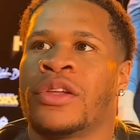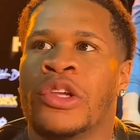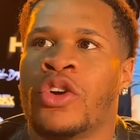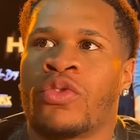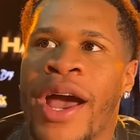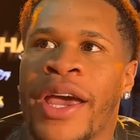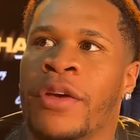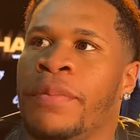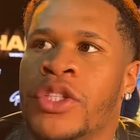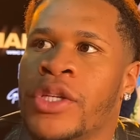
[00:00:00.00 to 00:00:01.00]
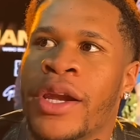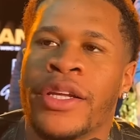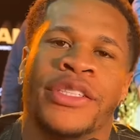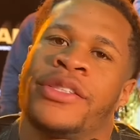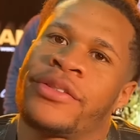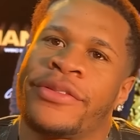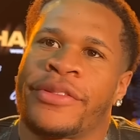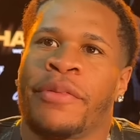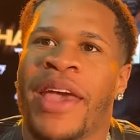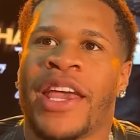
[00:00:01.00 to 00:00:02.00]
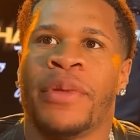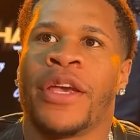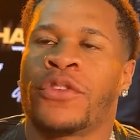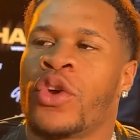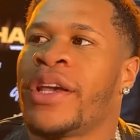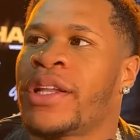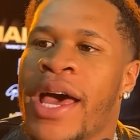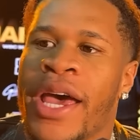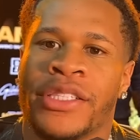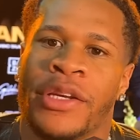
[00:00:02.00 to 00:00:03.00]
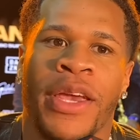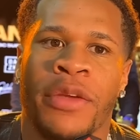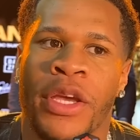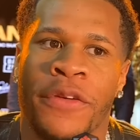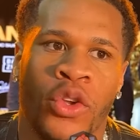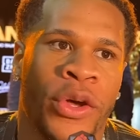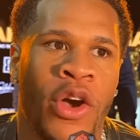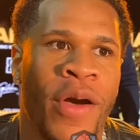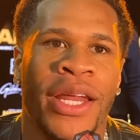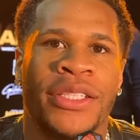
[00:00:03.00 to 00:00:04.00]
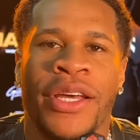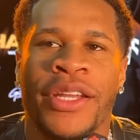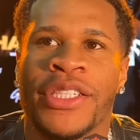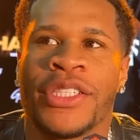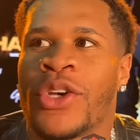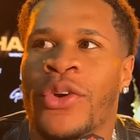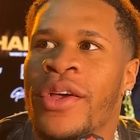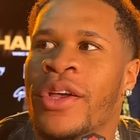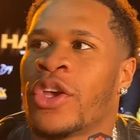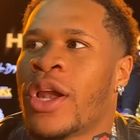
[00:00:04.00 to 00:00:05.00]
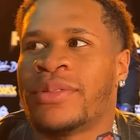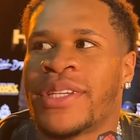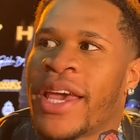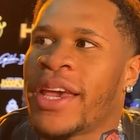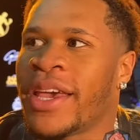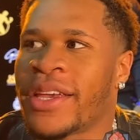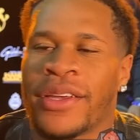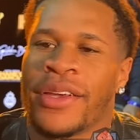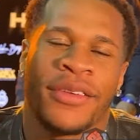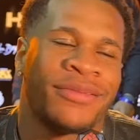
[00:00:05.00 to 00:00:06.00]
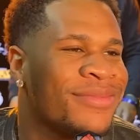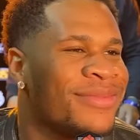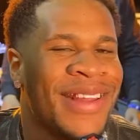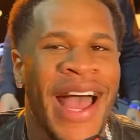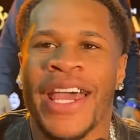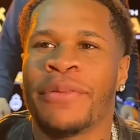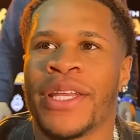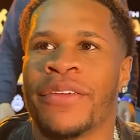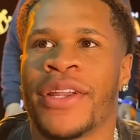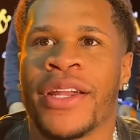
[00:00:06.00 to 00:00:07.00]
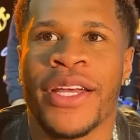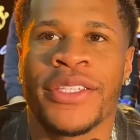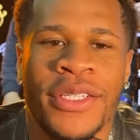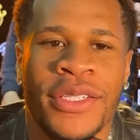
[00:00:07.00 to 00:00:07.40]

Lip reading: Ryan could be trying to just make me and Floyd clash and make me and Floyd go at each other just so, you know what I'm saying? I ain't believing none of that shit.